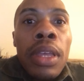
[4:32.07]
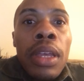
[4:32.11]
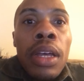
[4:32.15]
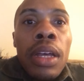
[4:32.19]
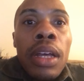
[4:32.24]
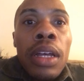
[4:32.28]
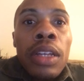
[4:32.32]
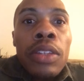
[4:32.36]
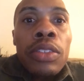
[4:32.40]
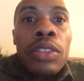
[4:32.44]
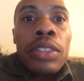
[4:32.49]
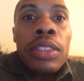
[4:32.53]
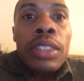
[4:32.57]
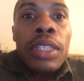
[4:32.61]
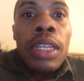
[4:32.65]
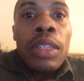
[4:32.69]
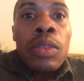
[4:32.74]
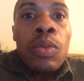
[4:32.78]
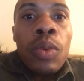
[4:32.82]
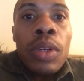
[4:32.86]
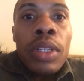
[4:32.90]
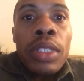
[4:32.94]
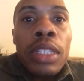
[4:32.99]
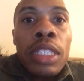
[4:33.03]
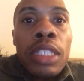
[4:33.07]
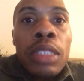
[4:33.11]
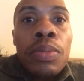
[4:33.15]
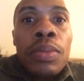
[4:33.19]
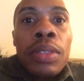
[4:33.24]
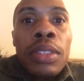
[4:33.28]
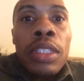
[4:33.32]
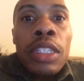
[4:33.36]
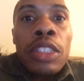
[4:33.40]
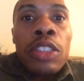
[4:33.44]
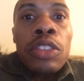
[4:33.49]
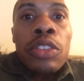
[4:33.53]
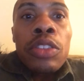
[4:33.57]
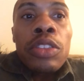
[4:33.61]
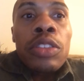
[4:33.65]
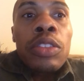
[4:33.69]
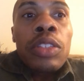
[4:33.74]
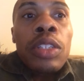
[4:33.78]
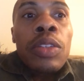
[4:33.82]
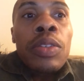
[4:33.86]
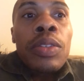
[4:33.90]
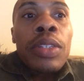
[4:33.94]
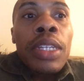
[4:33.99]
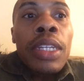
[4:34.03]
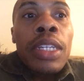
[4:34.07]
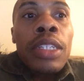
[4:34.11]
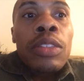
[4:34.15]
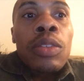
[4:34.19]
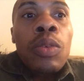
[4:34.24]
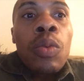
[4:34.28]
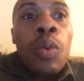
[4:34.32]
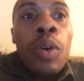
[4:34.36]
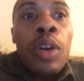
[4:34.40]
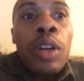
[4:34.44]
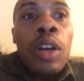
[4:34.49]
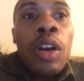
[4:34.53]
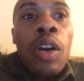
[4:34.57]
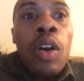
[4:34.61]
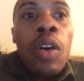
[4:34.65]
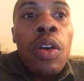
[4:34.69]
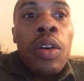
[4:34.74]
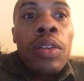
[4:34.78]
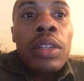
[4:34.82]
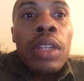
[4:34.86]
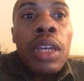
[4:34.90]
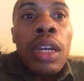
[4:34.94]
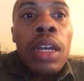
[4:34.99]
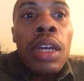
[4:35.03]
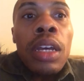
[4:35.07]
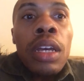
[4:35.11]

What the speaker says: Also says, what dispositions do you need to work on